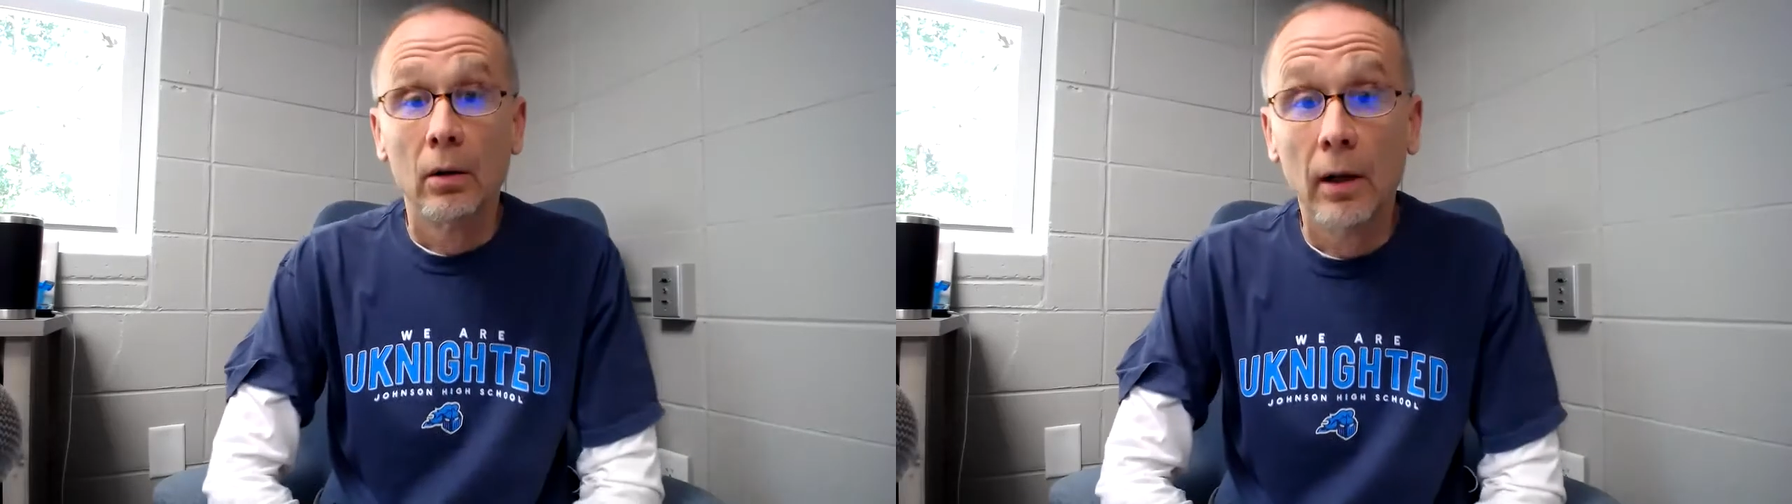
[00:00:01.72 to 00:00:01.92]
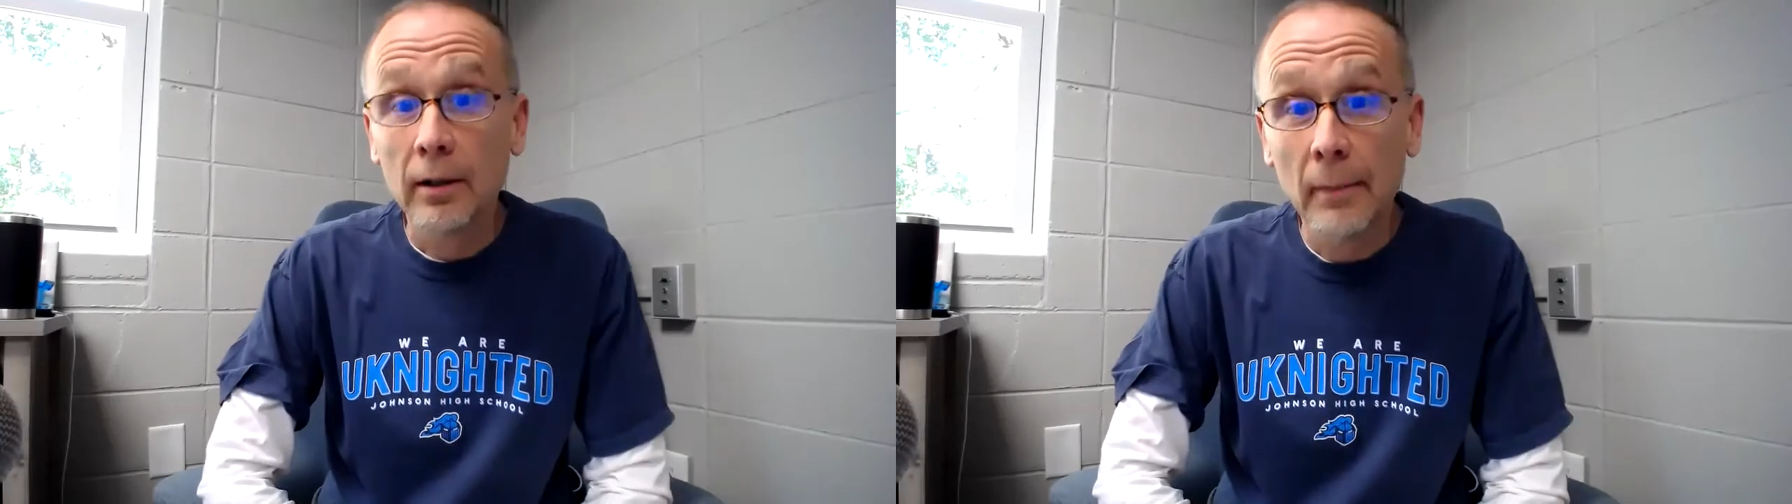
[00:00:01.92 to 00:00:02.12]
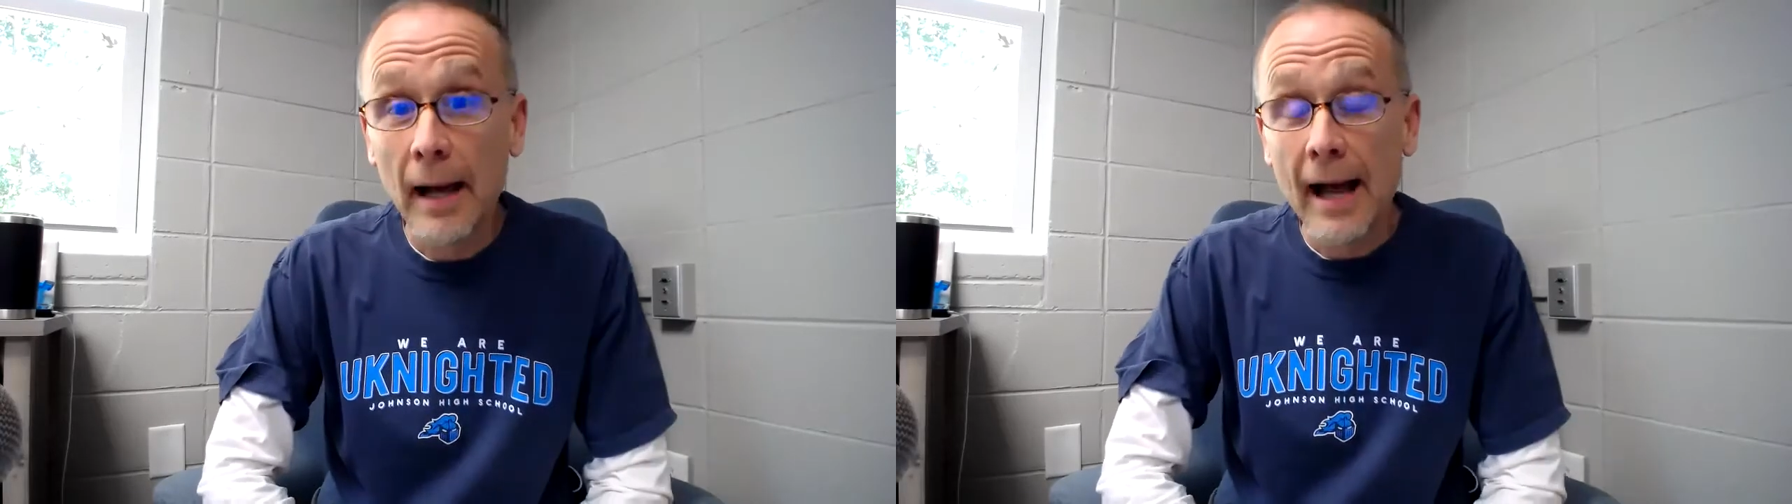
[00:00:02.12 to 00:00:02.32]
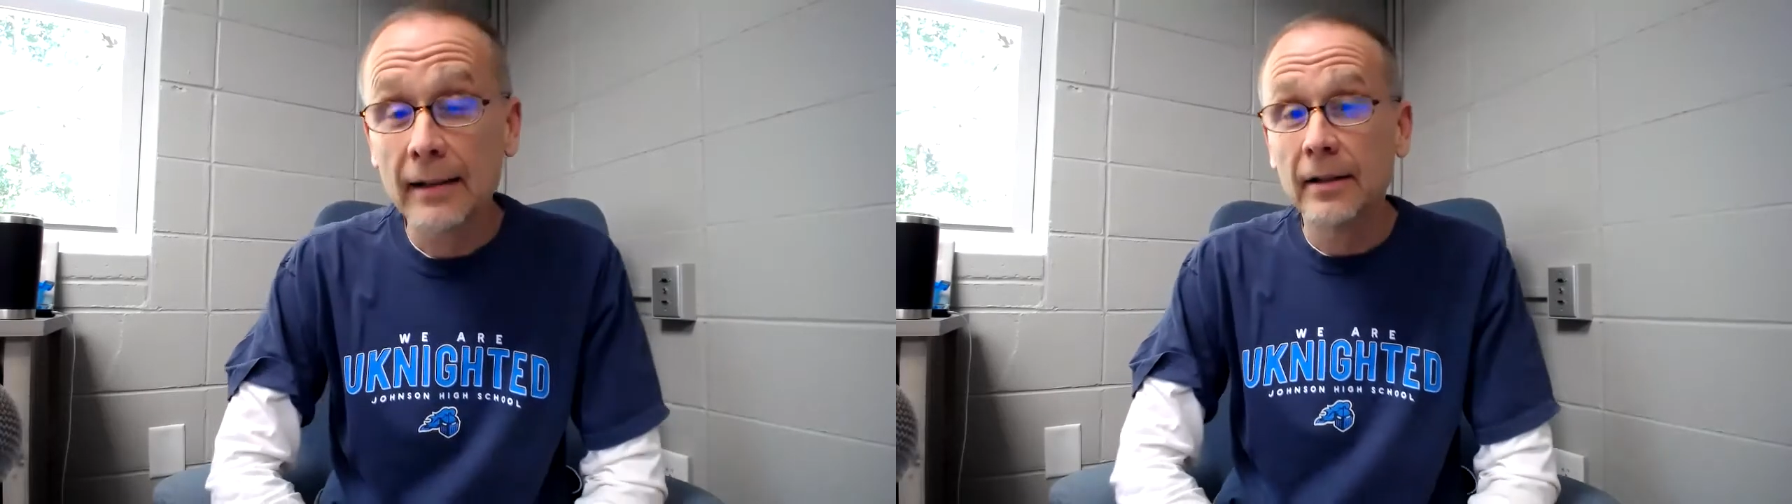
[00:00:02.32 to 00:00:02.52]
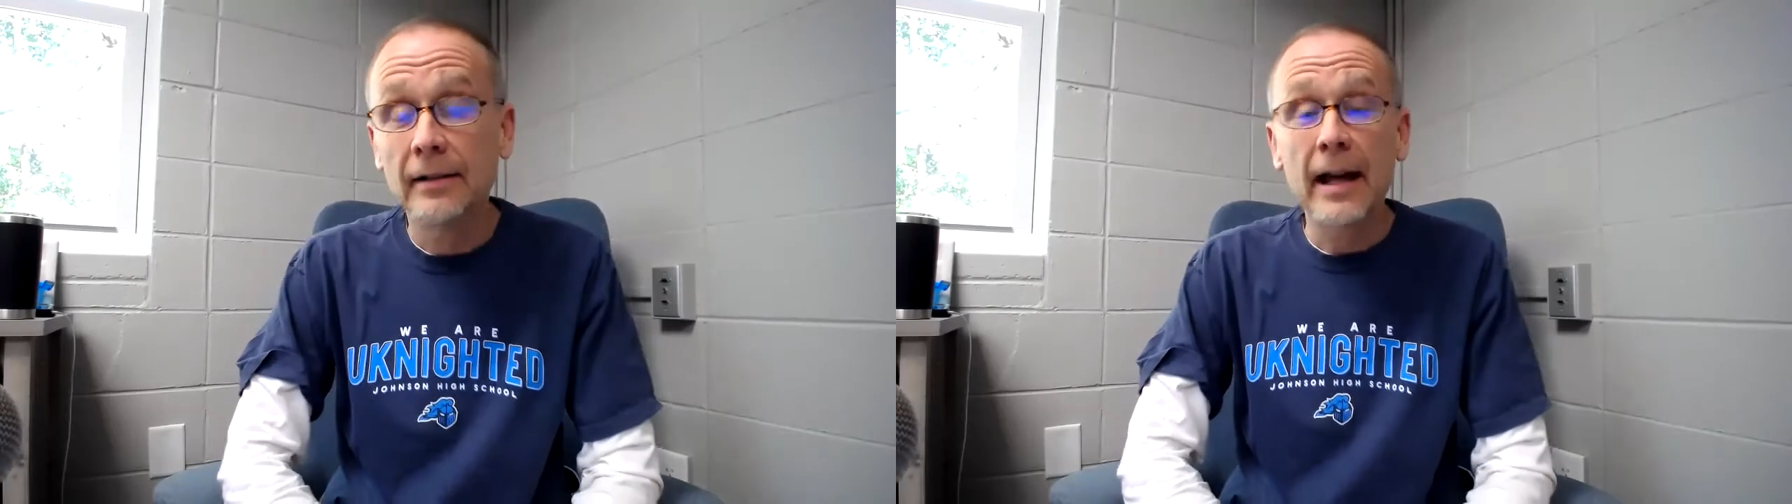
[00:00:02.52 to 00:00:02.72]
Welcome
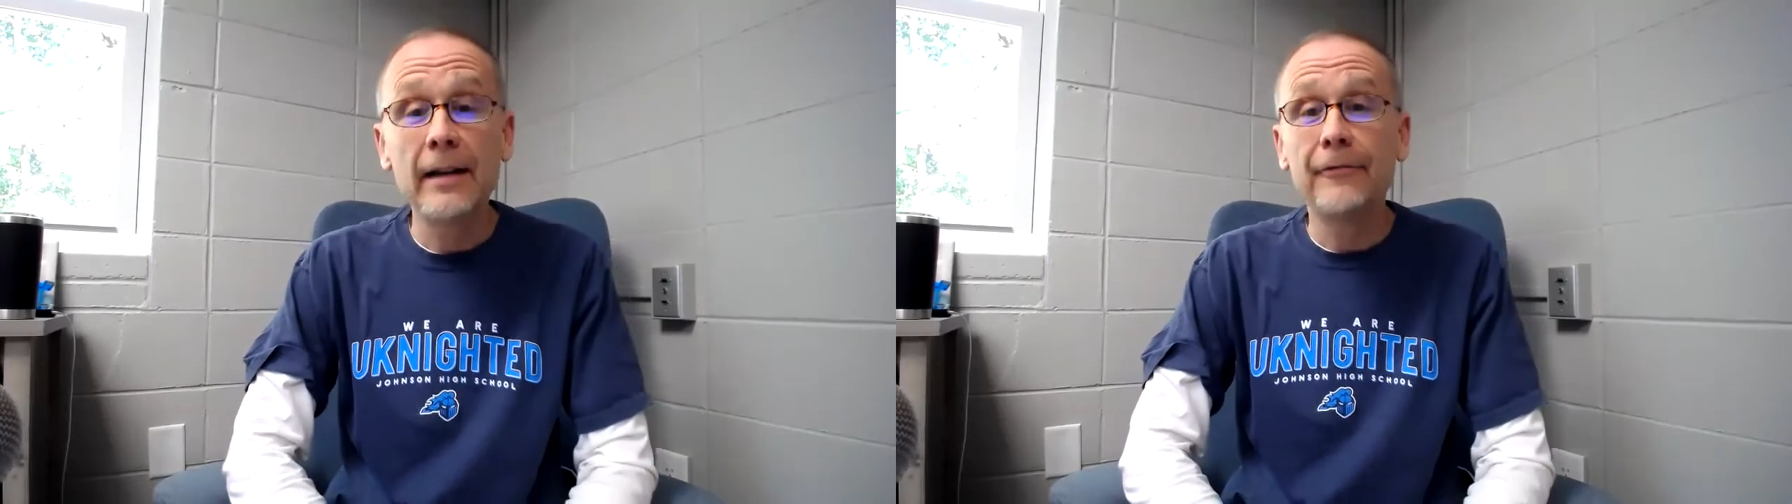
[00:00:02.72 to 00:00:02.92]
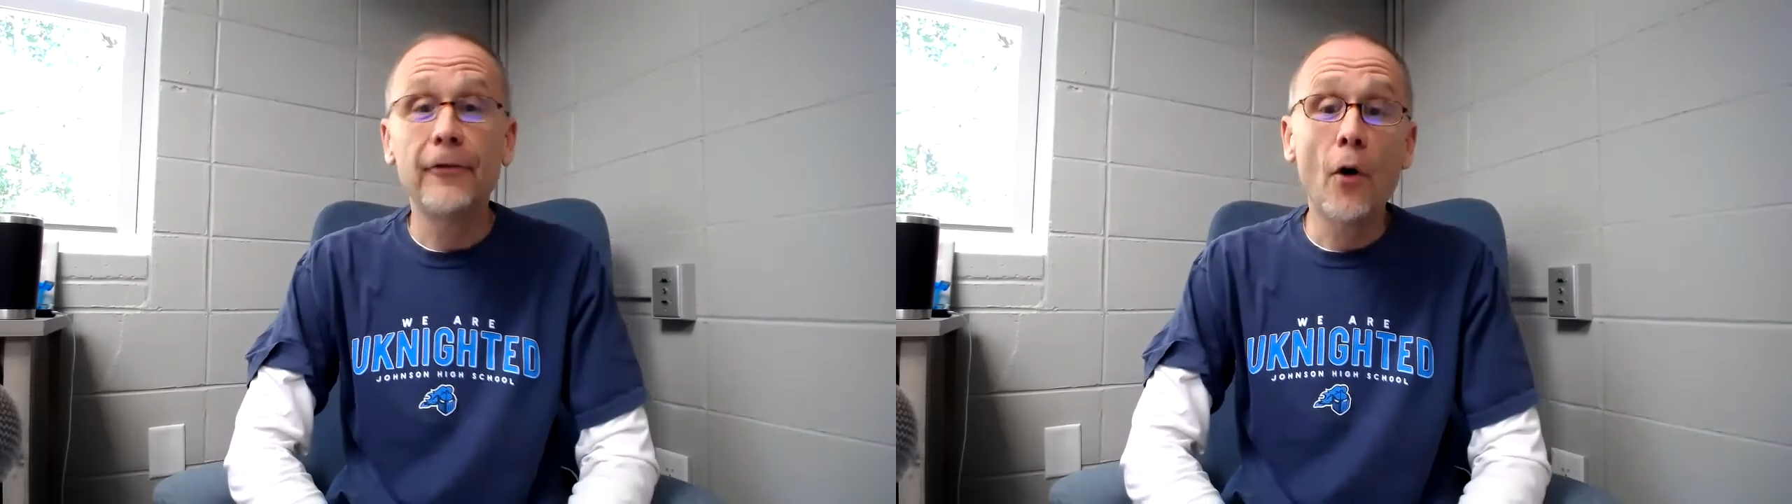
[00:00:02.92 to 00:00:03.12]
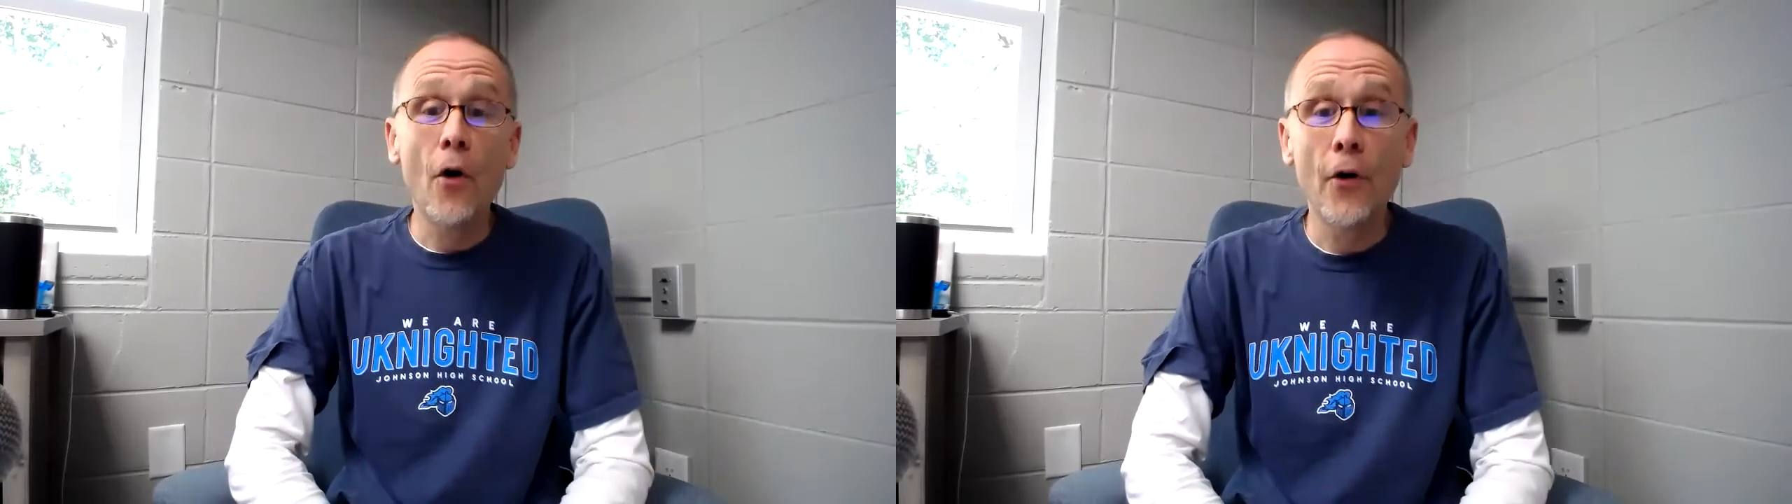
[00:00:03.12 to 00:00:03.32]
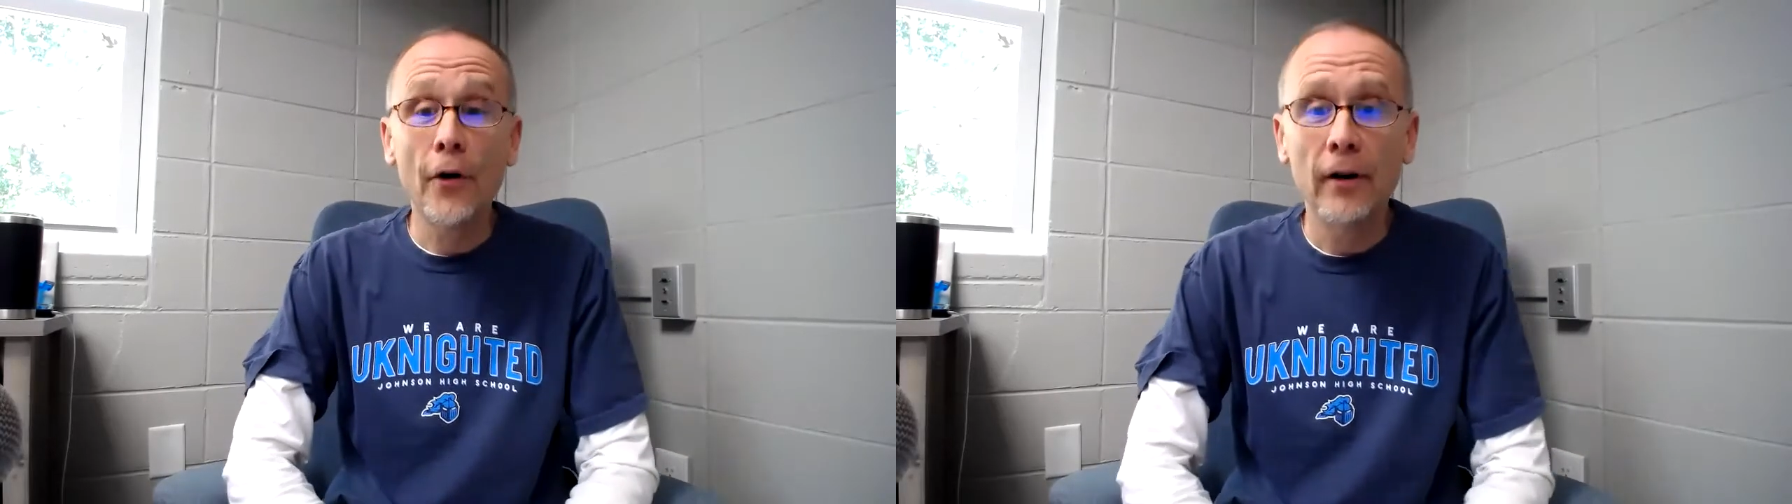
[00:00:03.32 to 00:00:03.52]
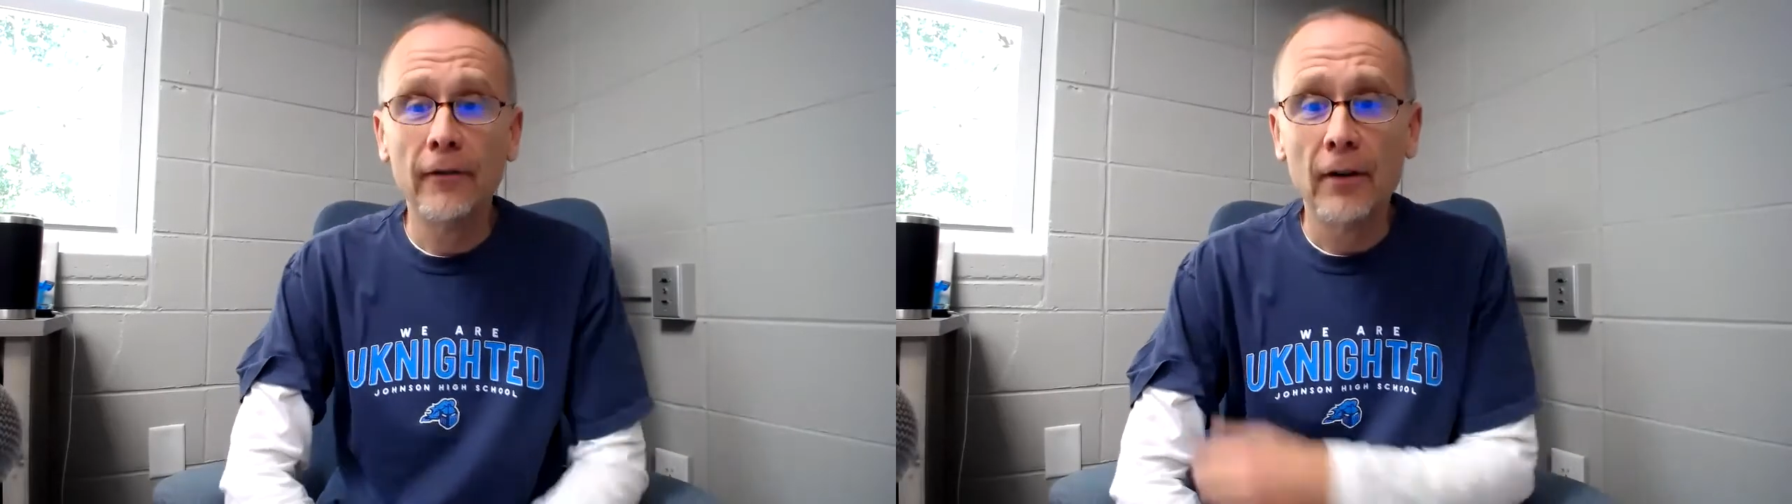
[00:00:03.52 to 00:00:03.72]
back to day four of